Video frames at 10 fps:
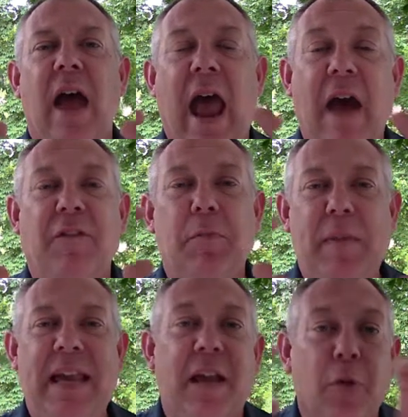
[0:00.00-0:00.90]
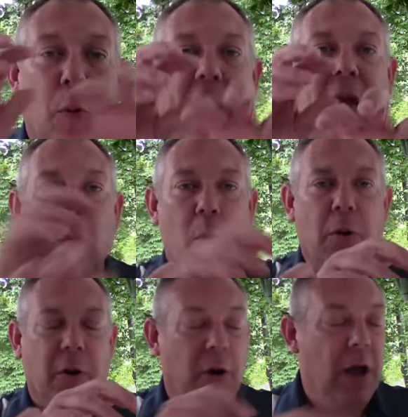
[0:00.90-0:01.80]
have to be in the right
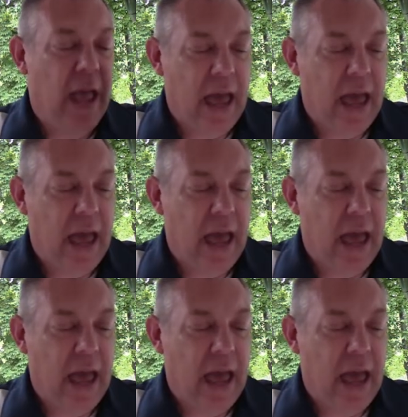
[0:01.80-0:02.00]
order,